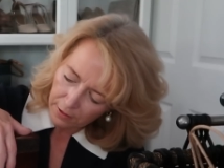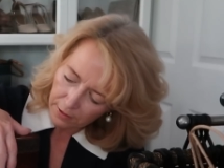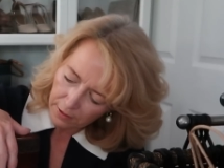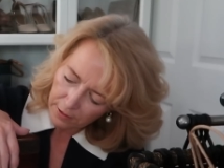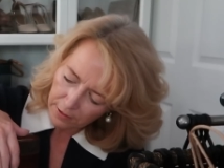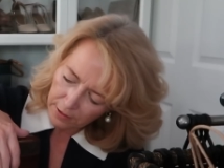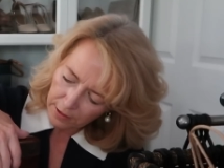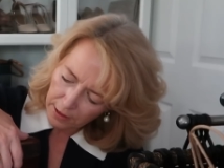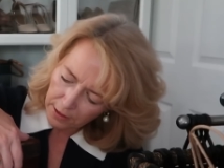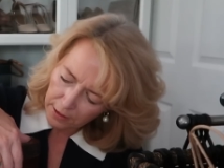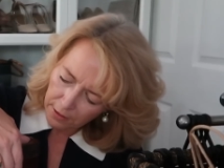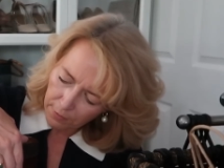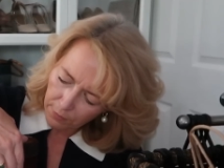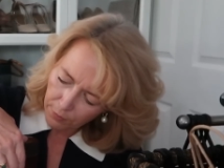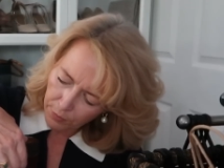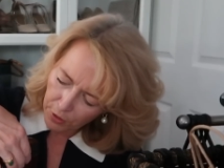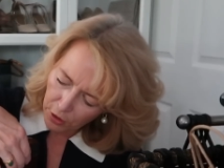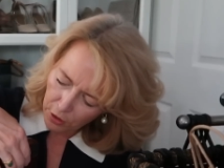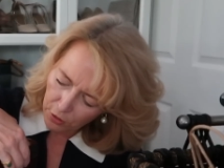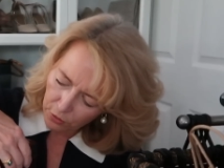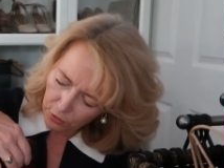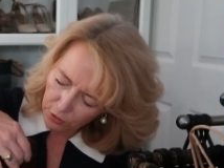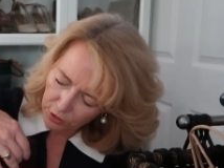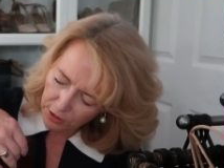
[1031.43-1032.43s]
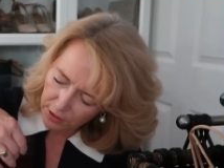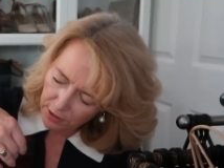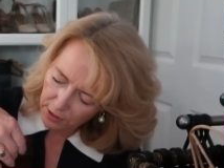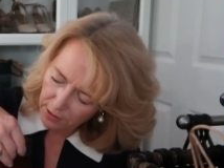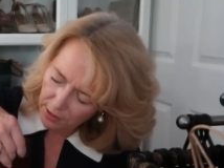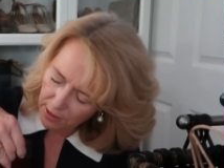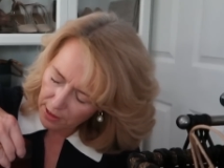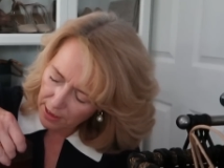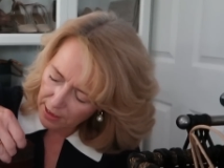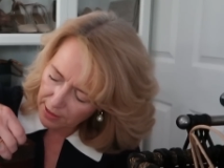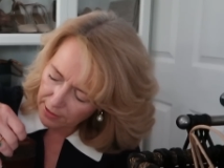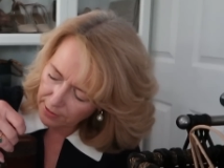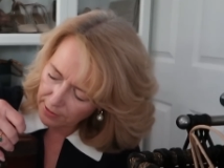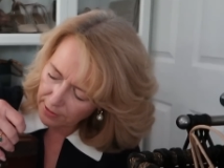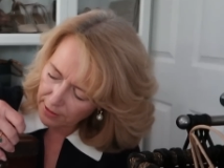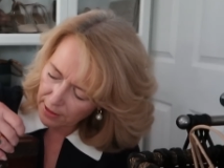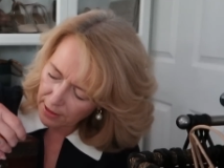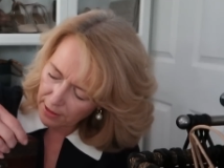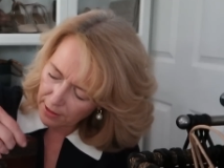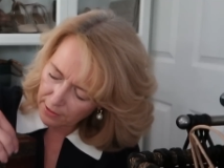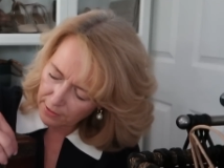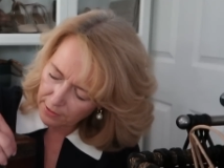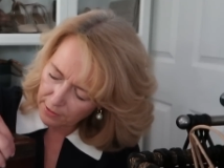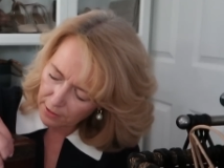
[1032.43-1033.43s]
And then the box
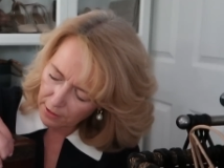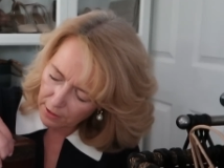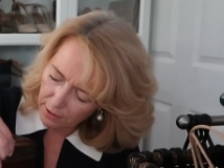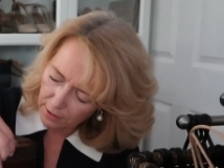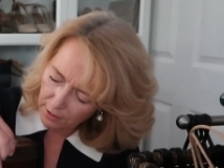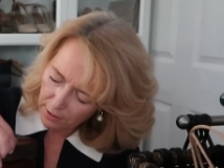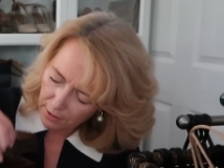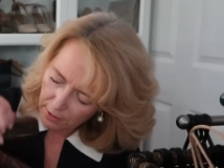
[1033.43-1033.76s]
undoes.